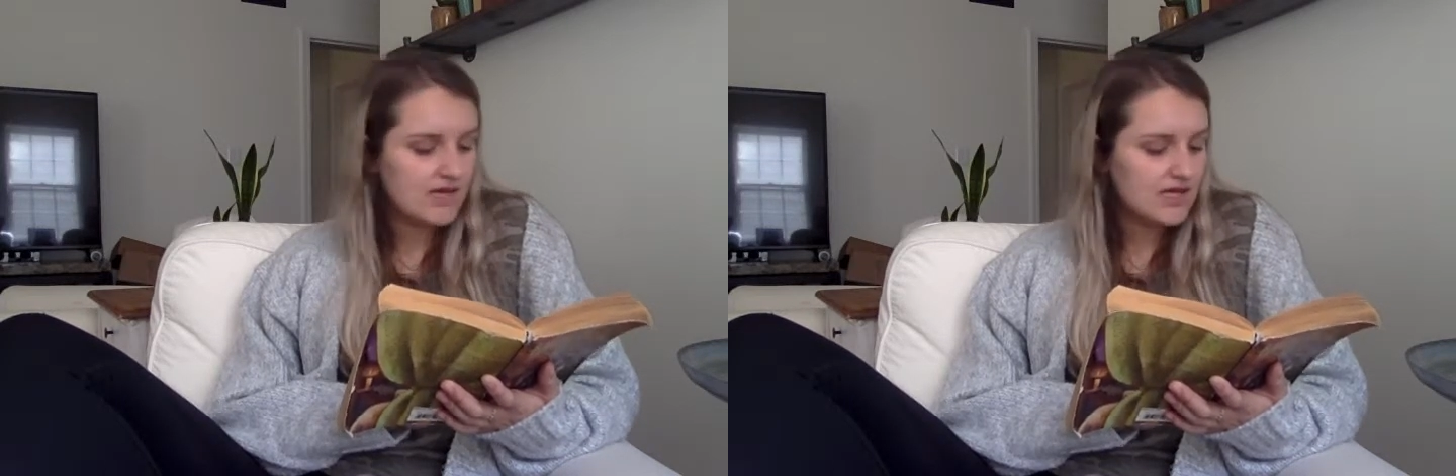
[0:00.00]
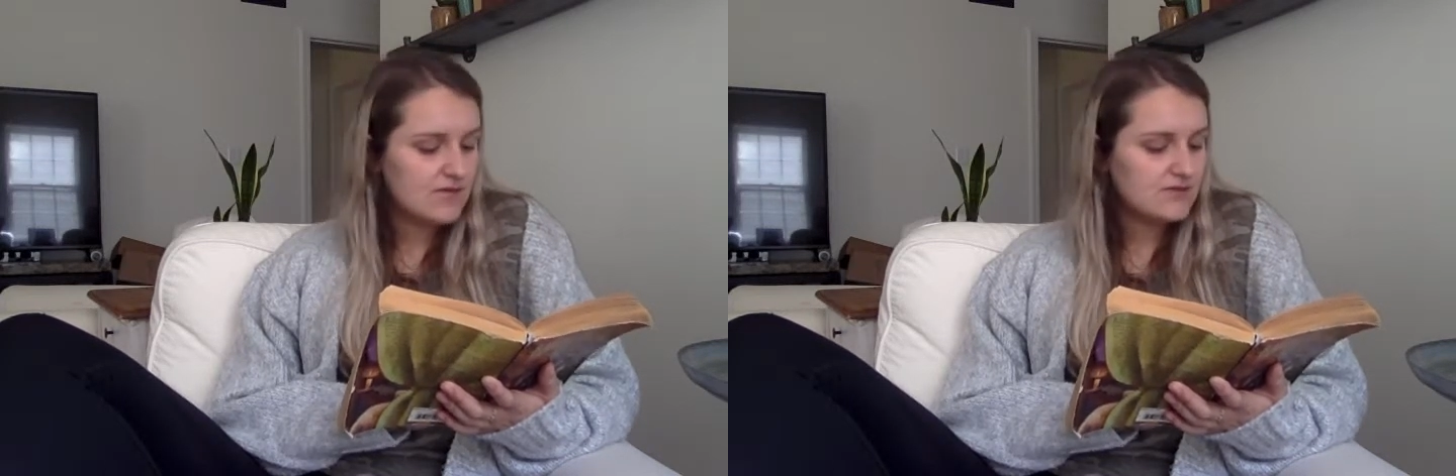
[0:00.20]

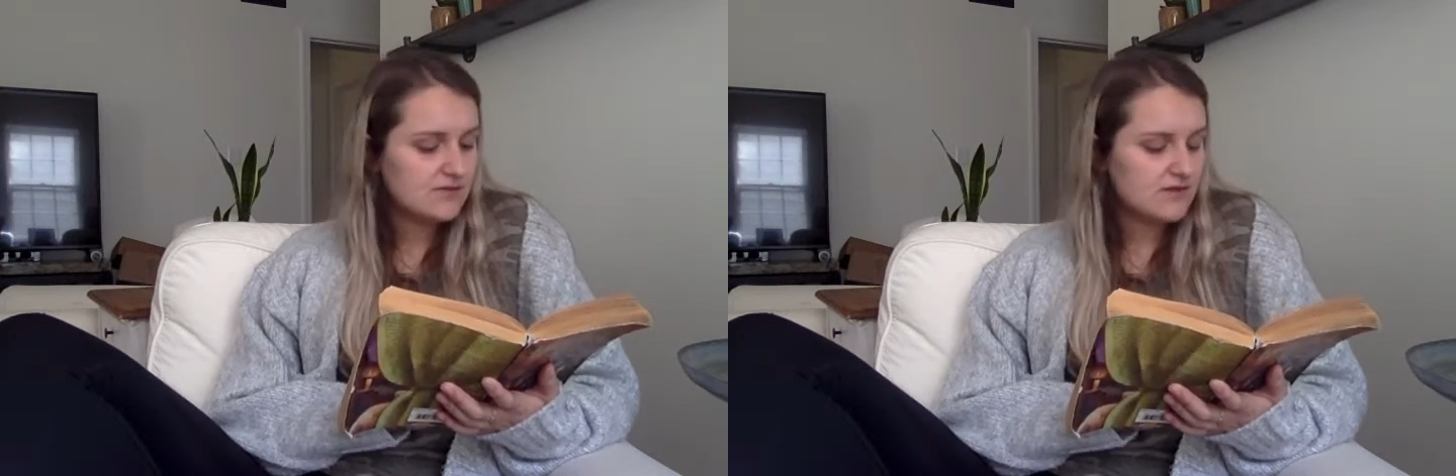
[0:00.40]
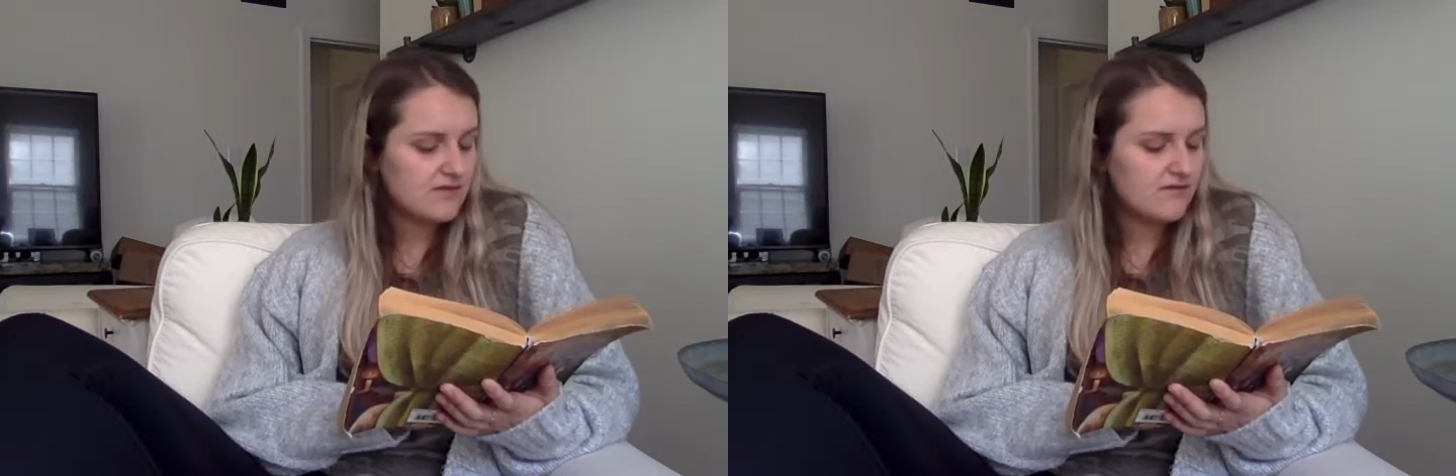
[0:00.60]
He was
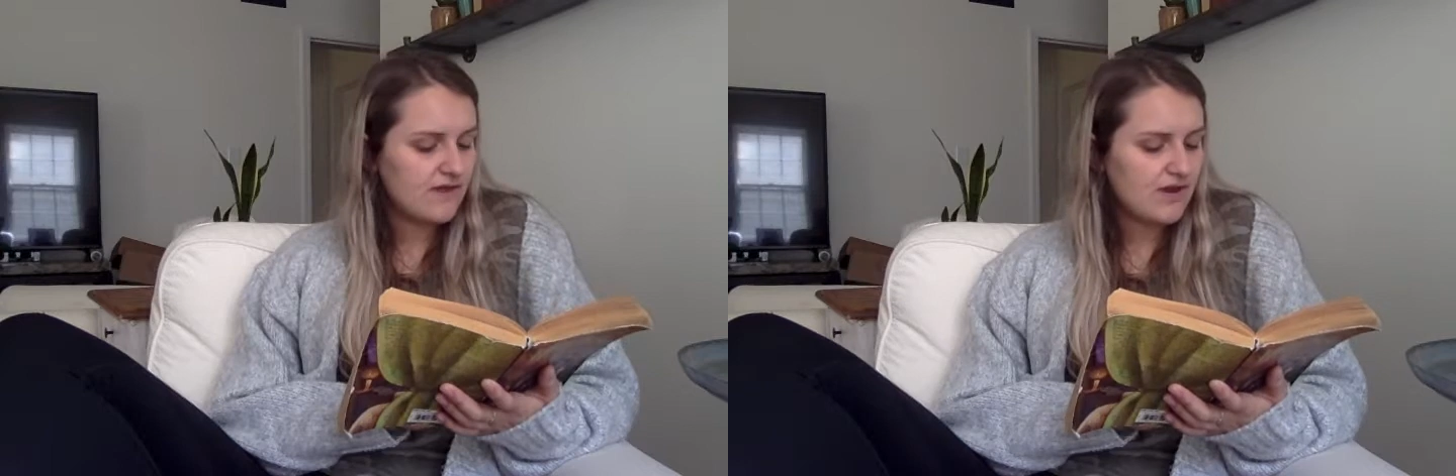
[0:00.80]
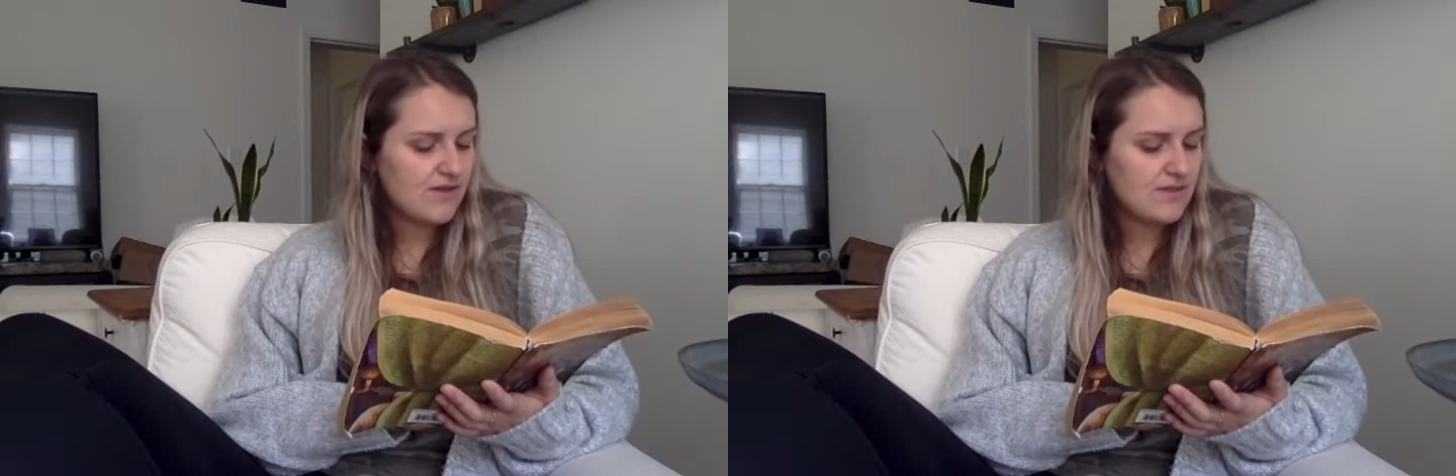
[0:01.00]
looking
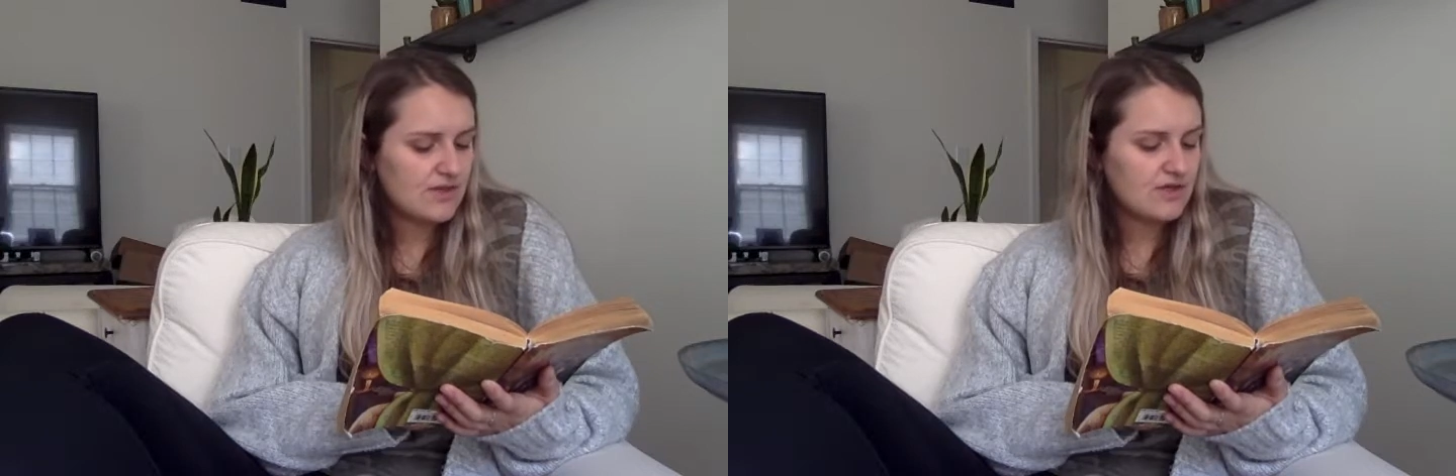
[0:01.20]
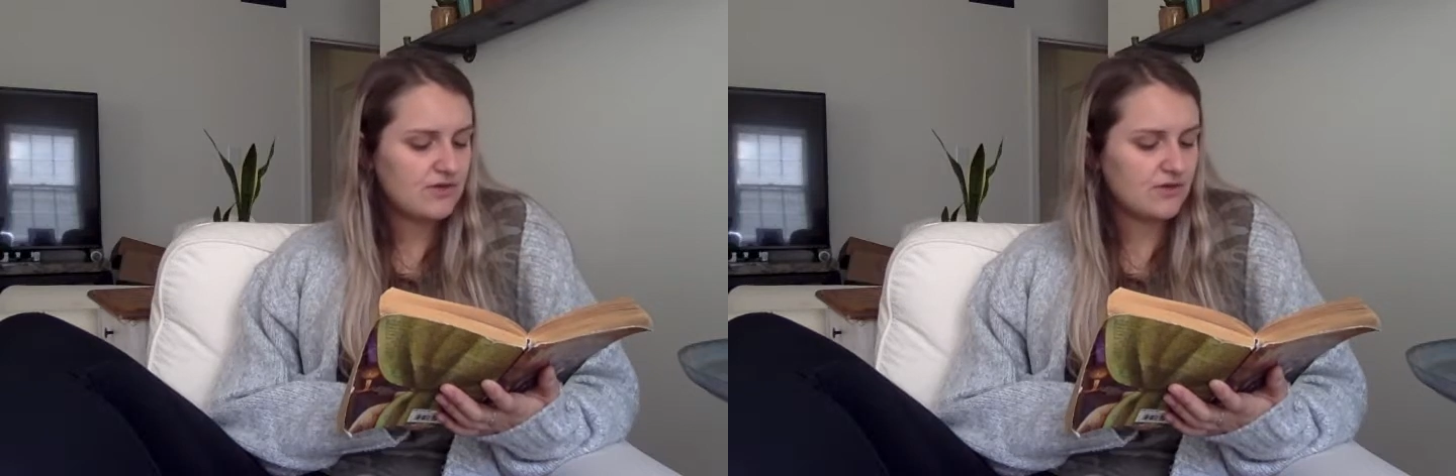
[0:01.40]
very
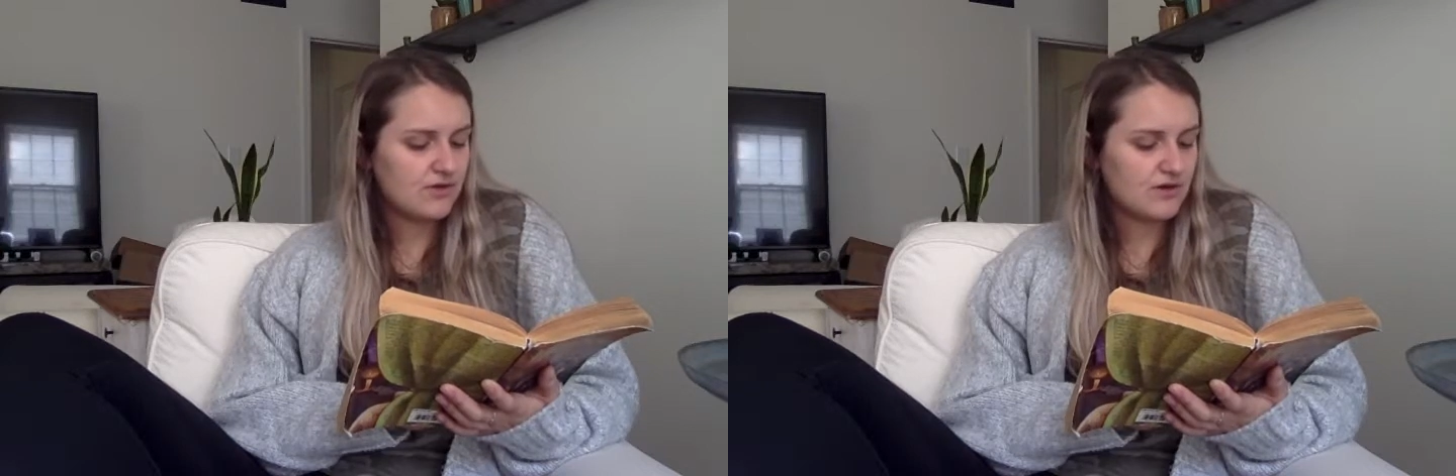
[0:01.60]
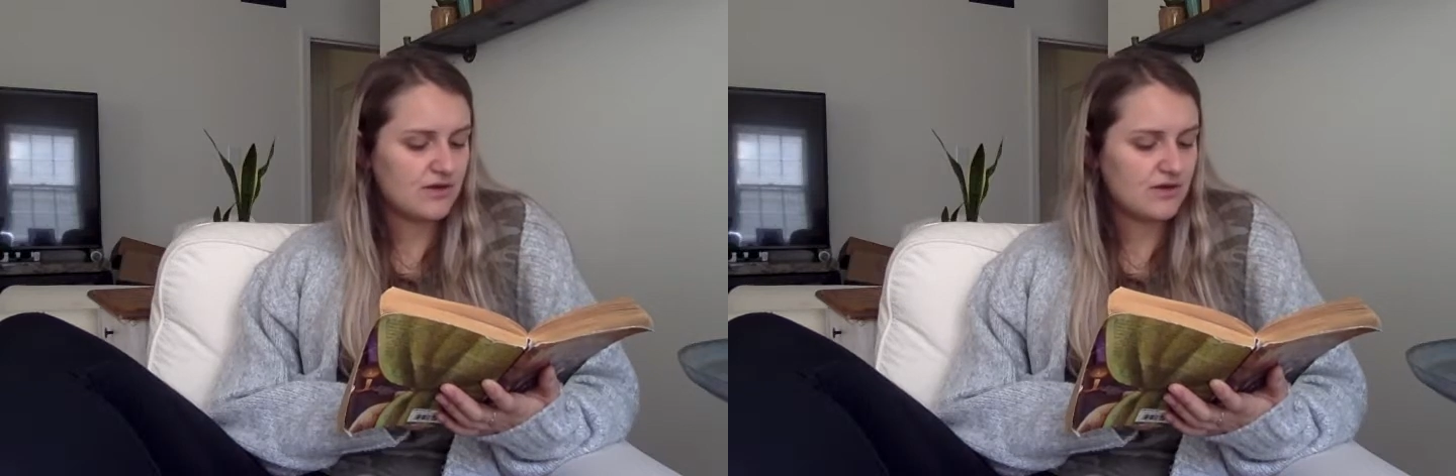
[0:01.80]
peculiar